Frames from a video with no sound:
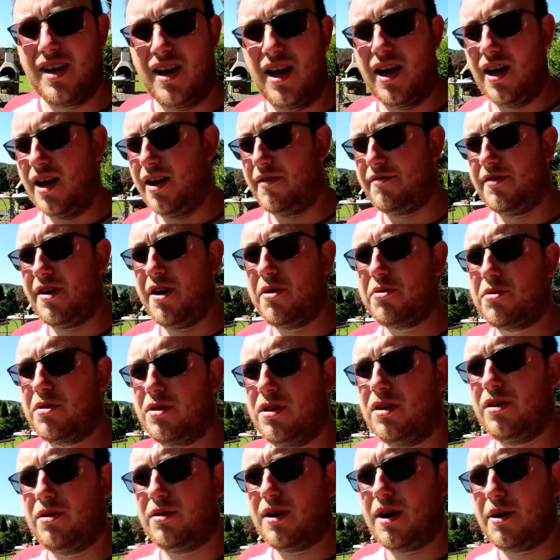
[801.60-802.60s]
have no
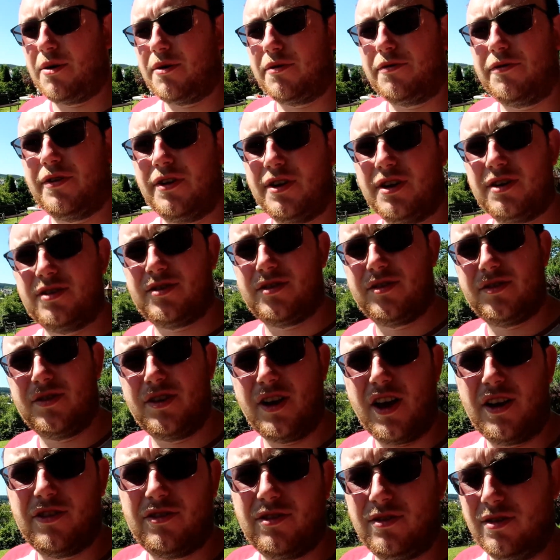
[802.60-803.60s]
clue how I finished
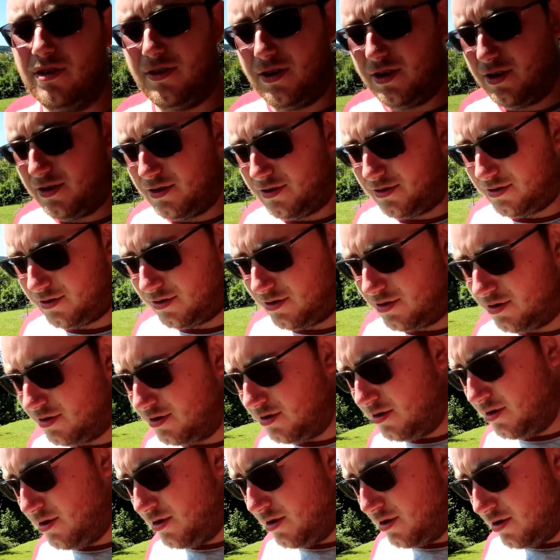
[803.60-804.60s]
yesterday's
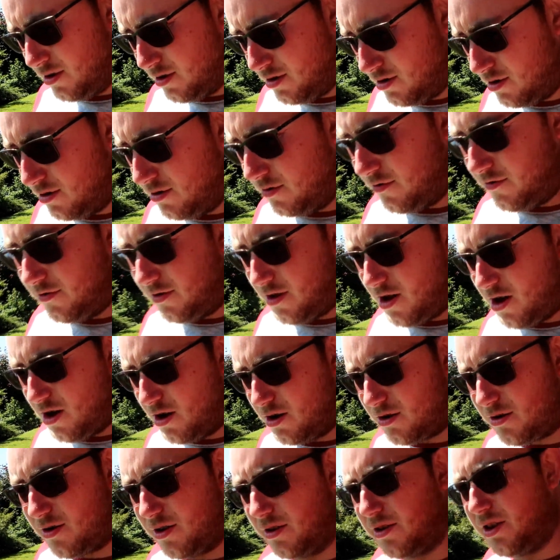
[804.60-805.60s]

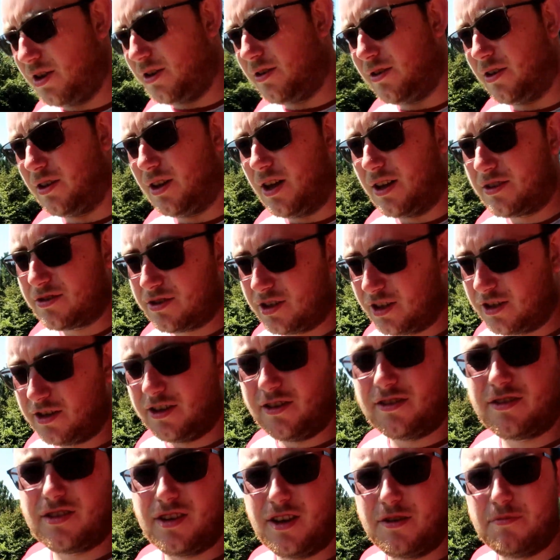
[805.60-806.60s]
vlog. I think the last thing
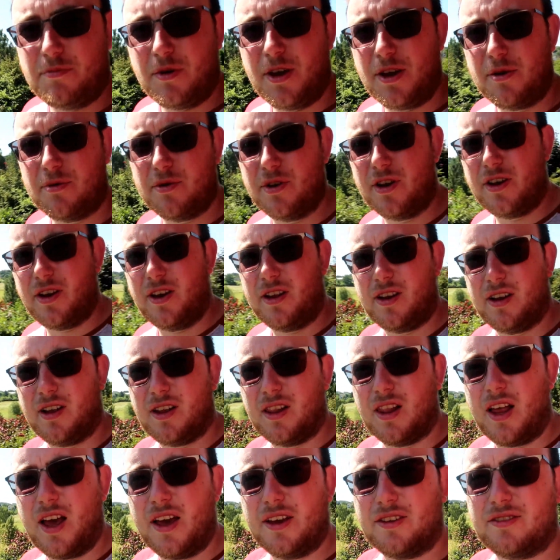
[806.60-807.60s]
you seen me were eating a
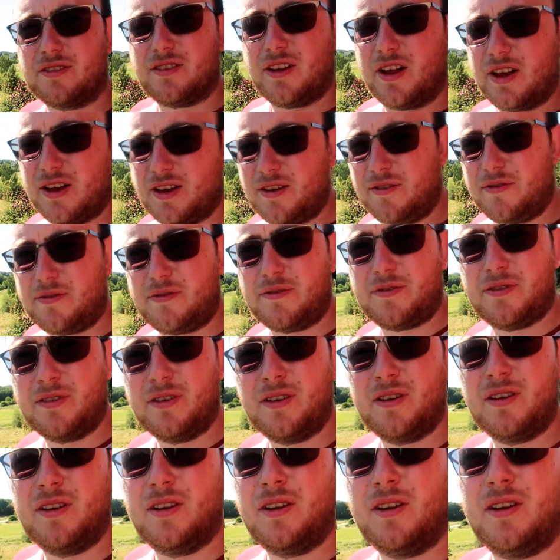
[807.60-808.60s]
lettuce leaf.
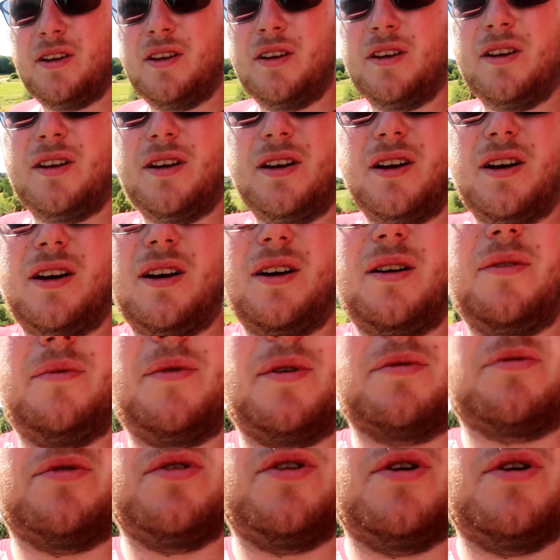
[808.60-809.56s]
I'm